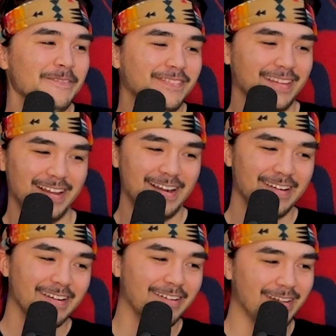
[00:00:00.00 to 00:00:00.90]
I don't
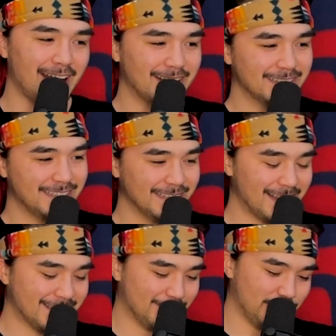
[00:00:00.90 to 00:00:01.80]
know, I just think
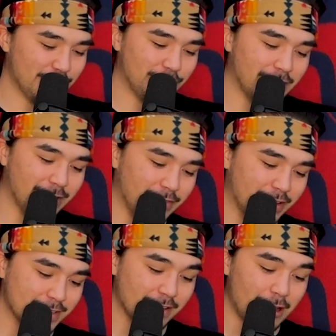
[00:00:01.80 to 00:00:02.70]
that's pretty funny to me,
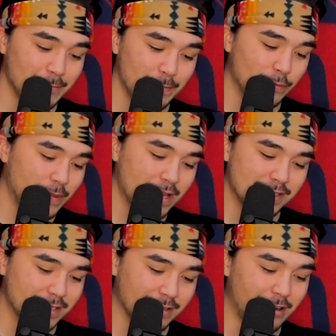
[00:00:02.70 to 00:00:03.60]
because a lot of people base
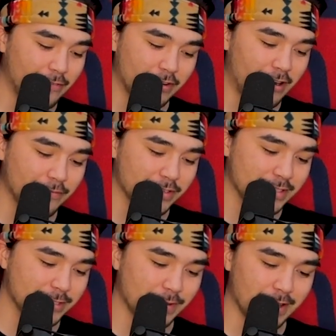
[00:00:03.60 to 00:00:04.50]
it off
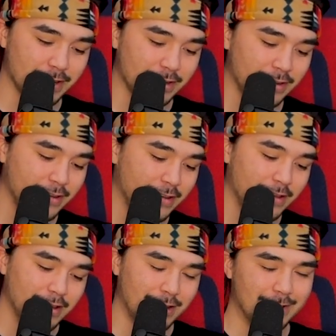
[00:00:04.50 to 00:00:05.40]
conferences, man. And
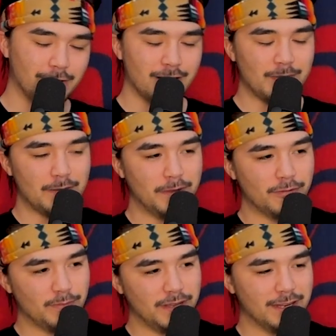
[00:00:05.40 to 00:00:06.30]
I know I may be
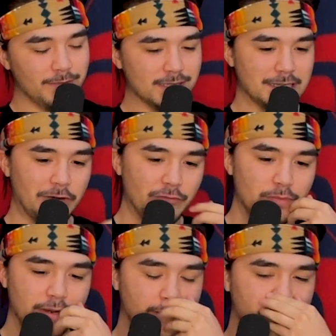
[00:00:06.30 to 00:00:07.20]
repeating myself, but
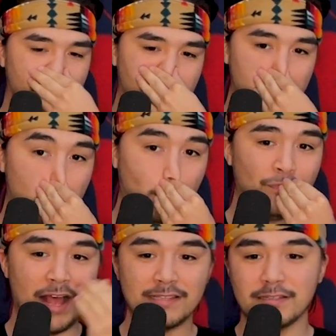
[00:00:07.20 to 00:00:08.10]

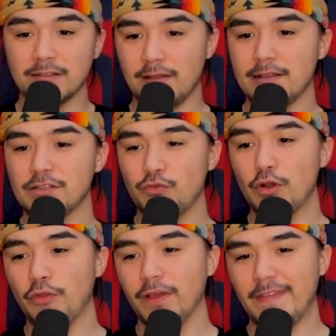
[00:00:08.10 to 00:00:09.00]
it's a real
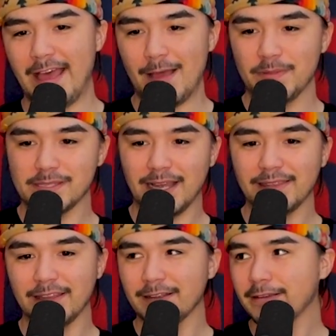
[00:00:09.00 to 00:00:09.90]
thing that happens, I
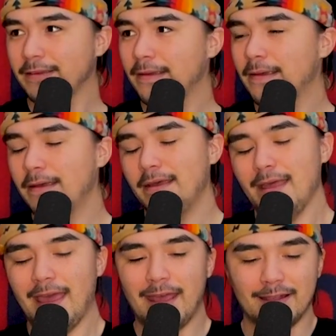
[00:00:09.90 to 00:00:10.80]
think.
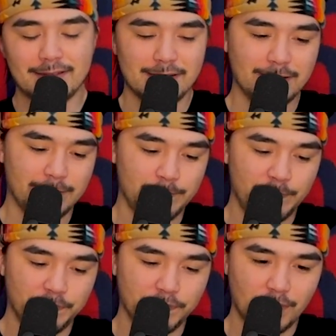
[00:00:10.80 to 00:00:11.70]
And
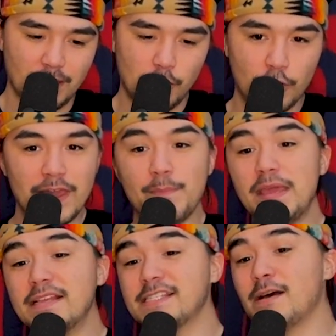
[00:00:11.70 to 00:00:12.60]
or they
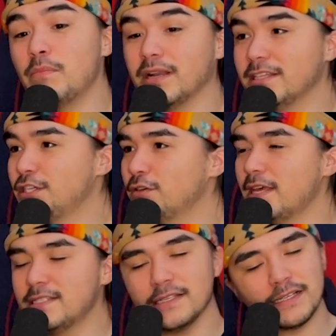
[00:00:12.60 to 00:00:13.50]
meet somebody too.
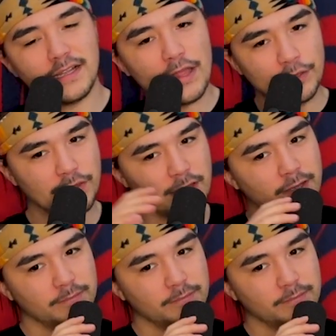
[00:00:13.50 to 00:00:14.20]
This is another thing.